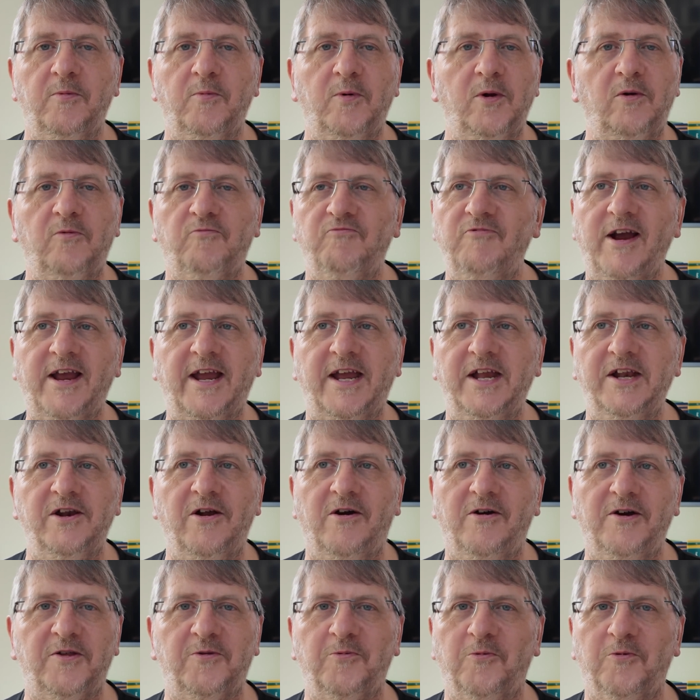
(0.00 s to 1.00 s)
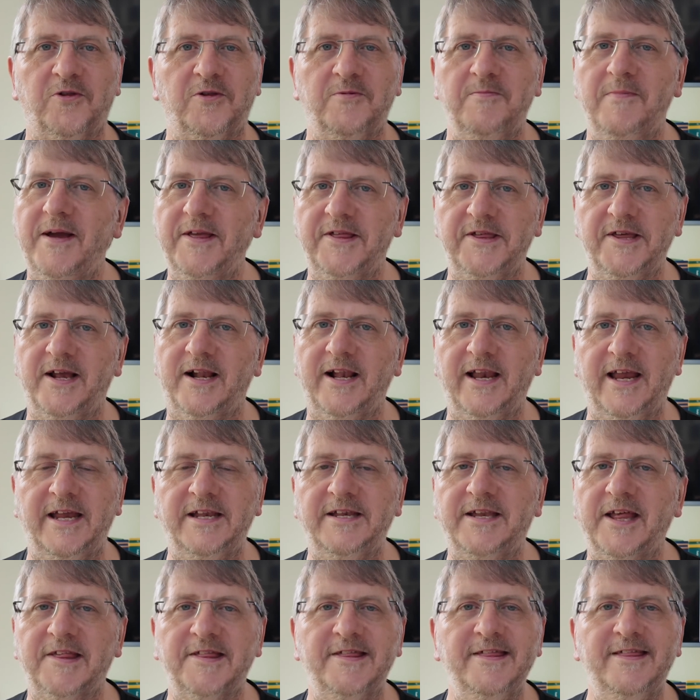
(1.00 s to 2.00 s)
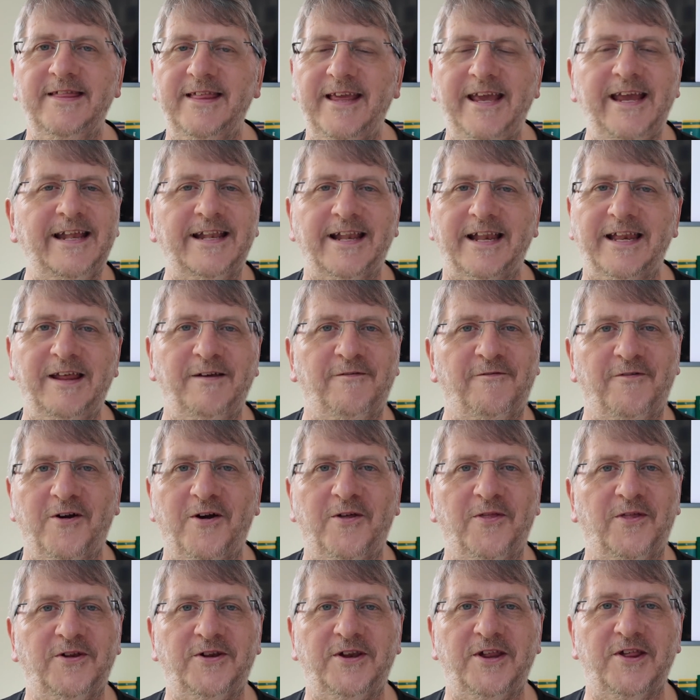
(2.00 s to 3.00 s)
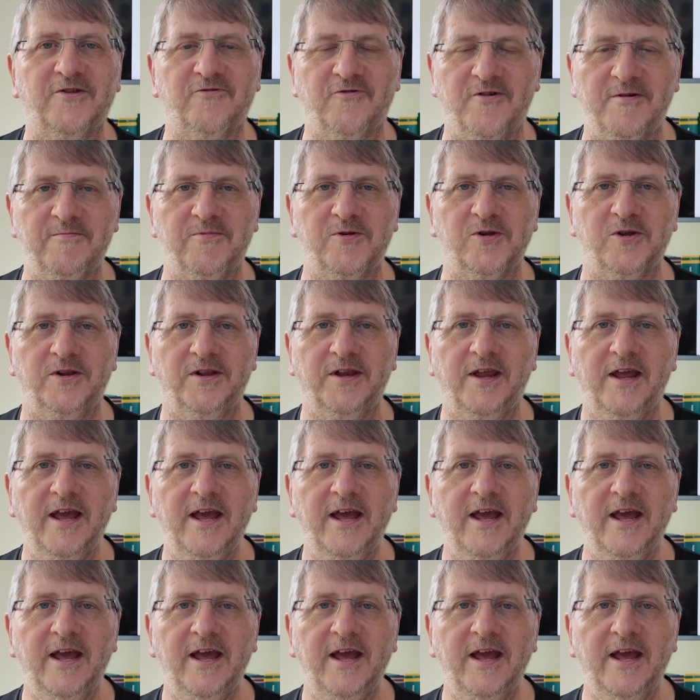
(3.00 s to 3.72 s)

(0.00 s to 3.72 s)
will recognise automatically and doesn't need any further description.